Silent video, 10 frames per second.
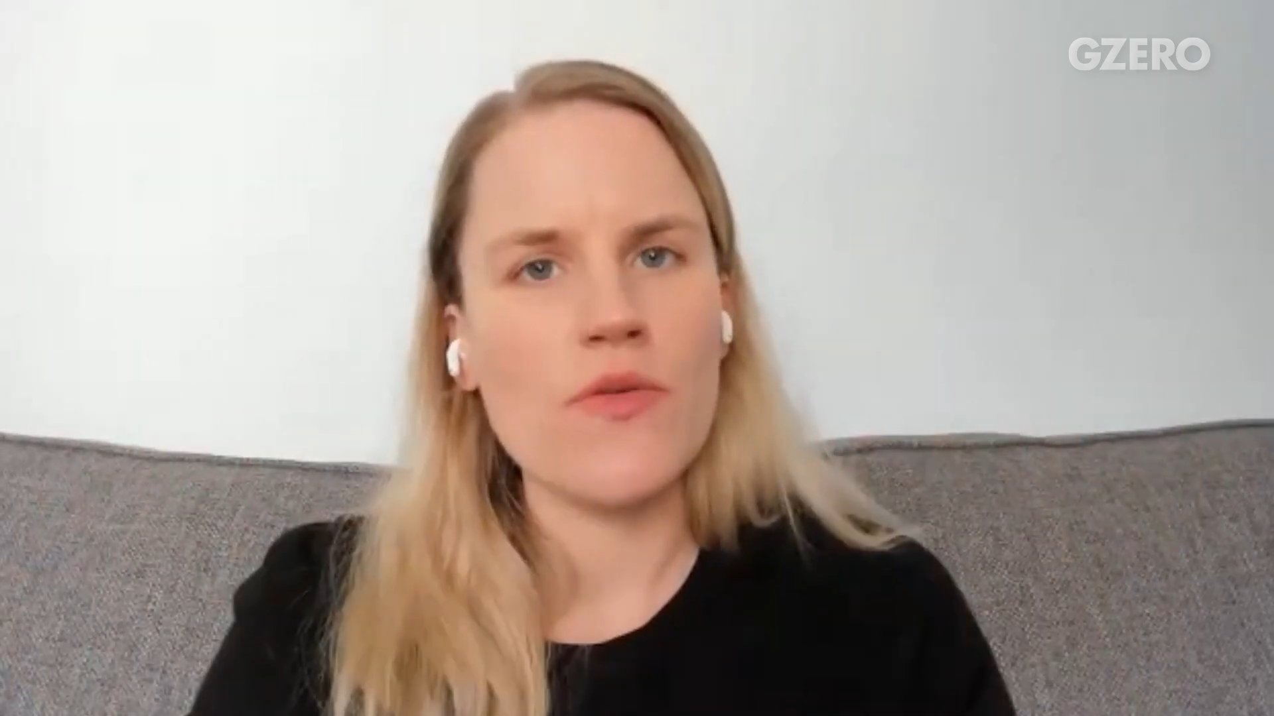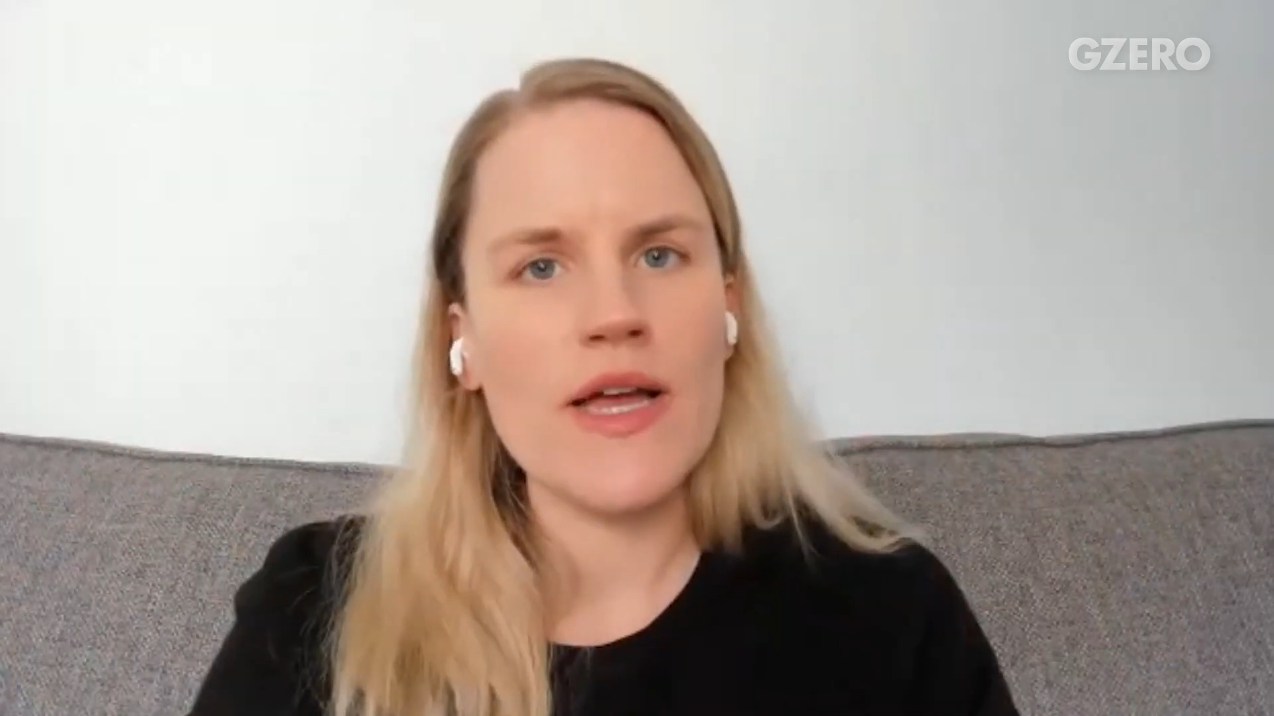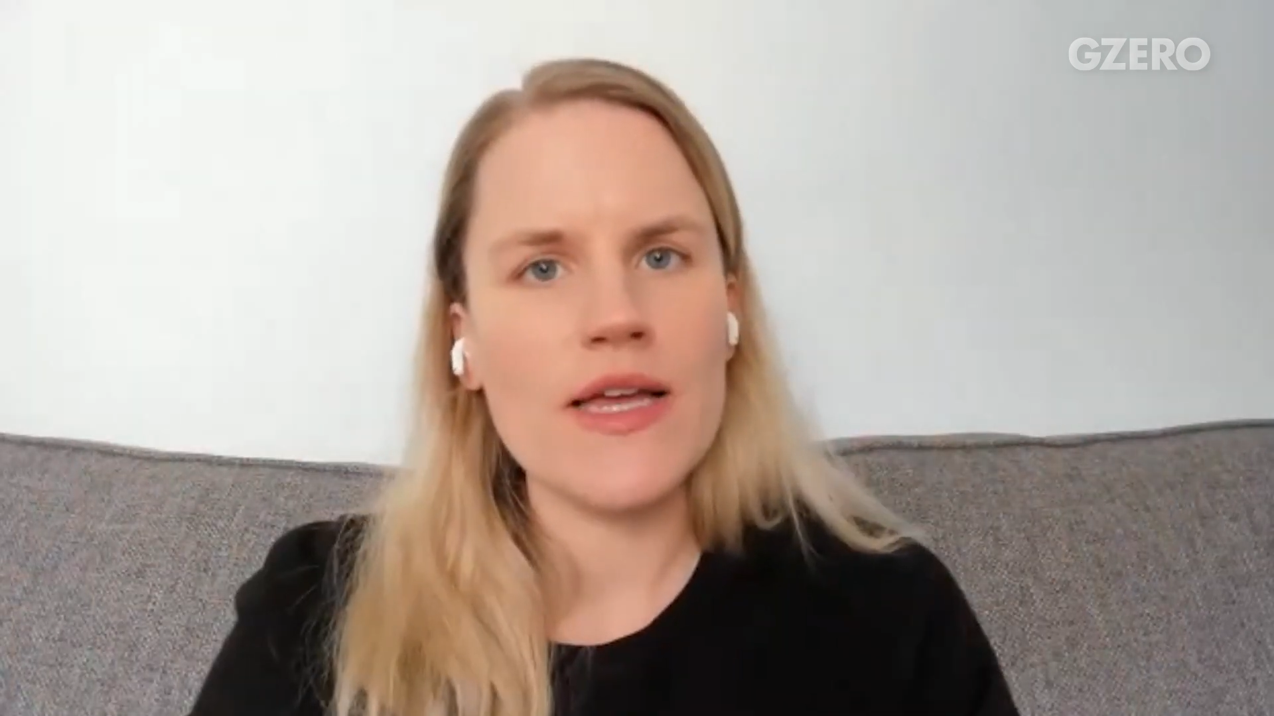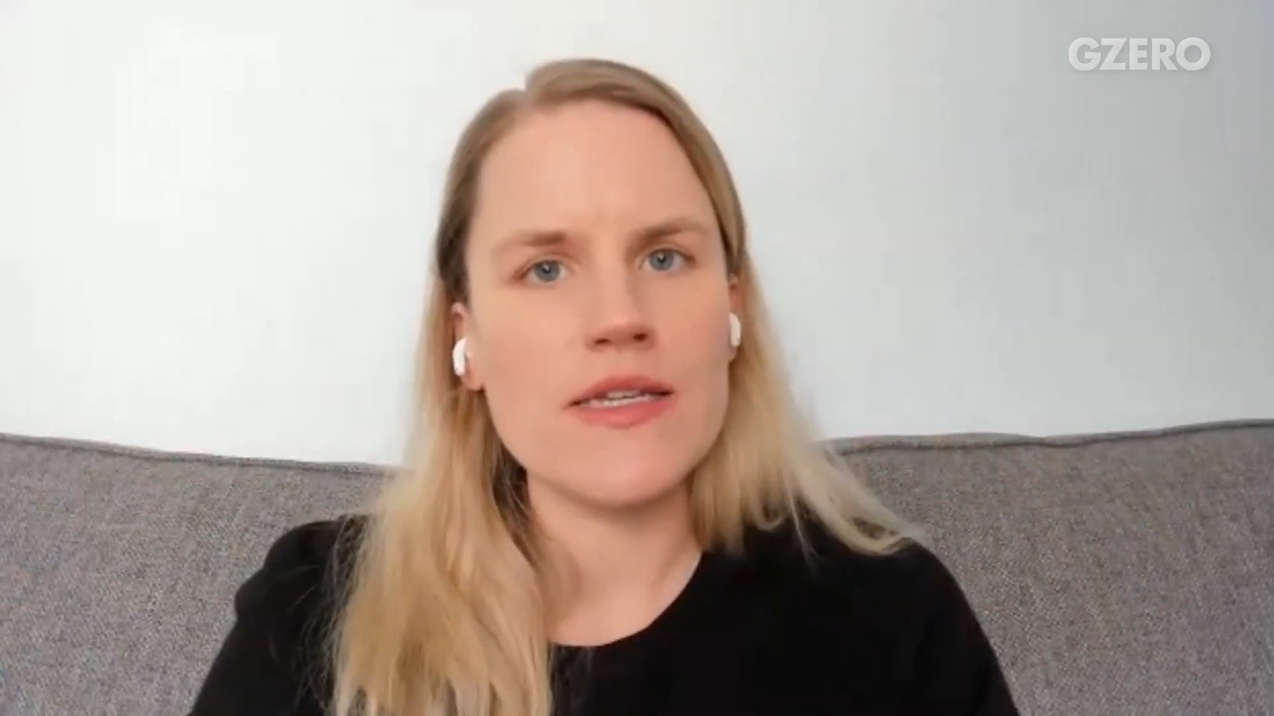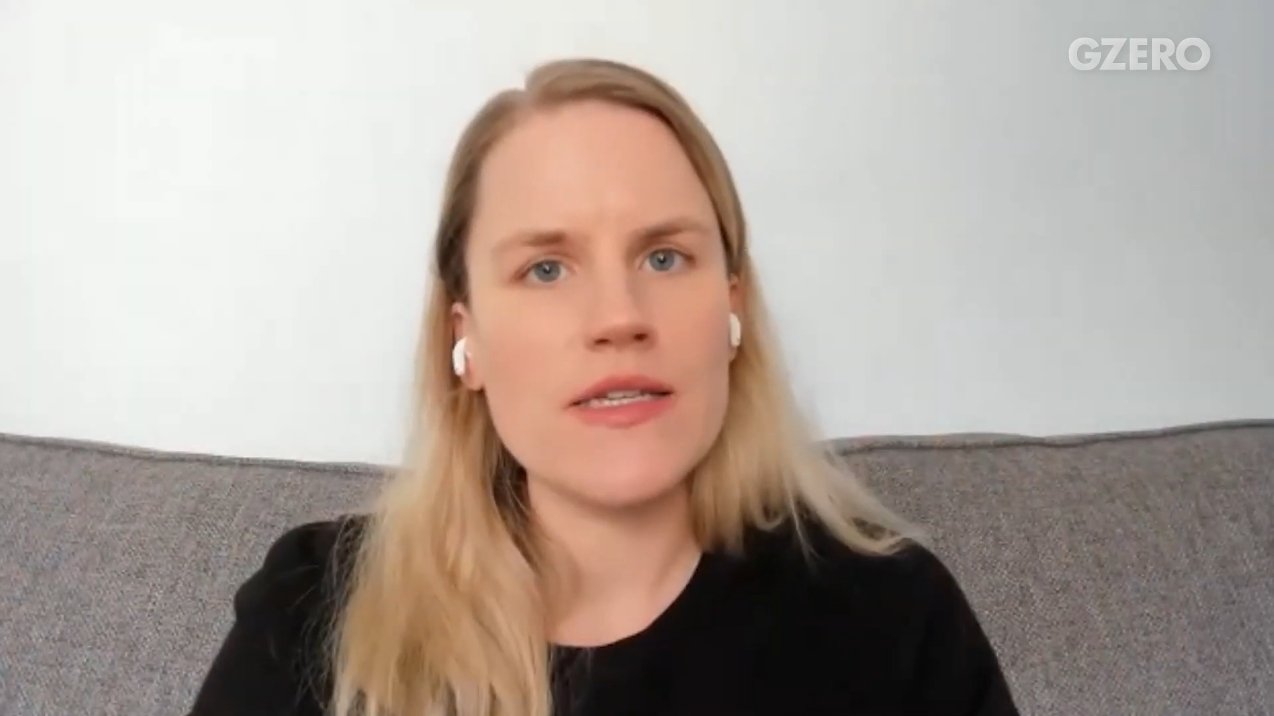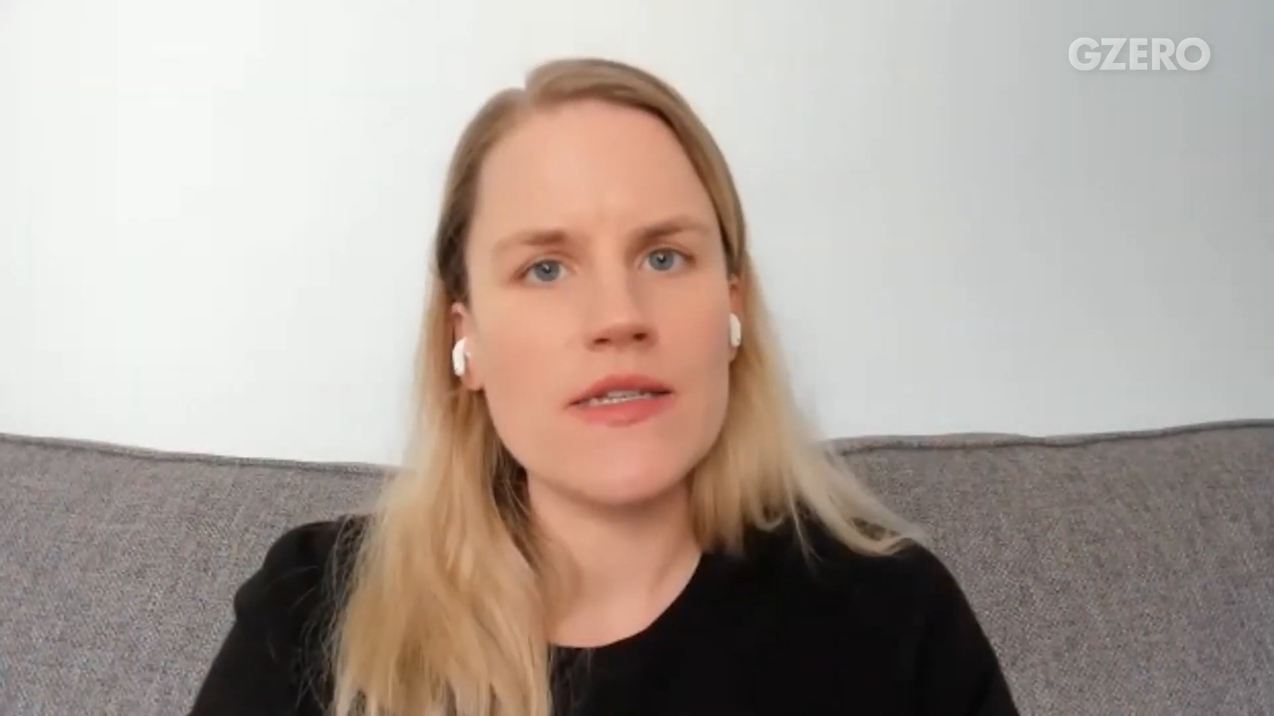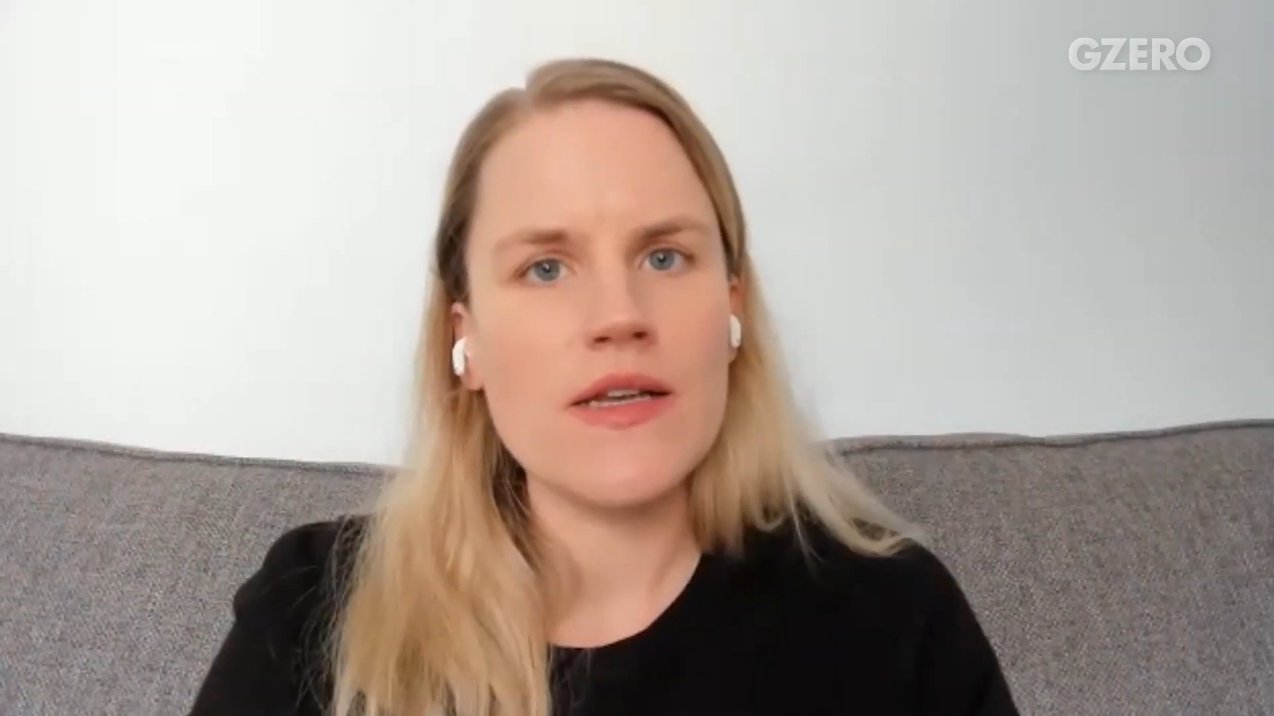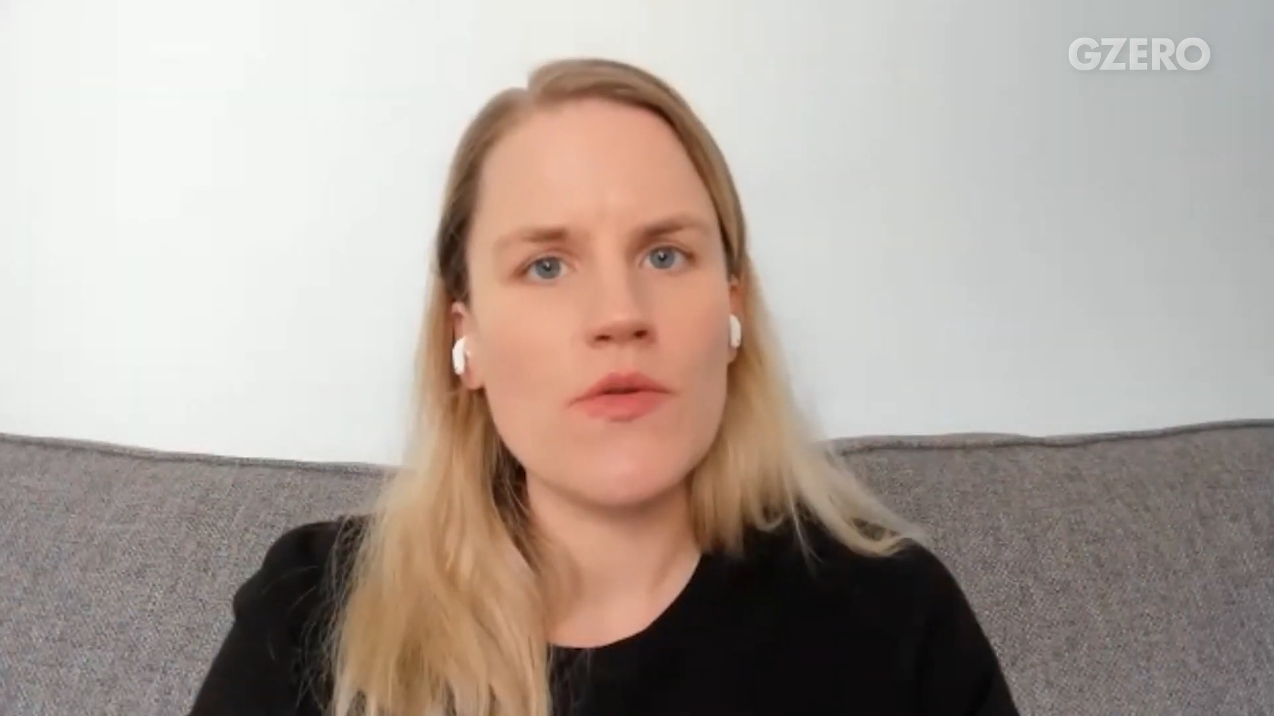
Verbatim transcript: ways.